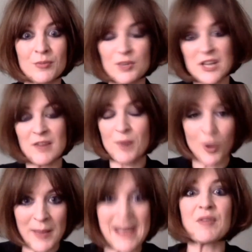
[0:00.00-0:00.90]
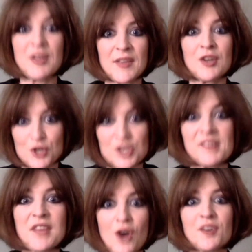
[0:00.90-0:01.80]
which kind of permeate everything, not
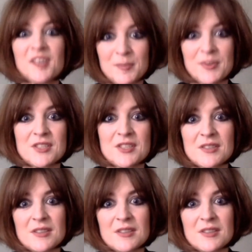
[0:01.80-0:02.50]
just the arts, but...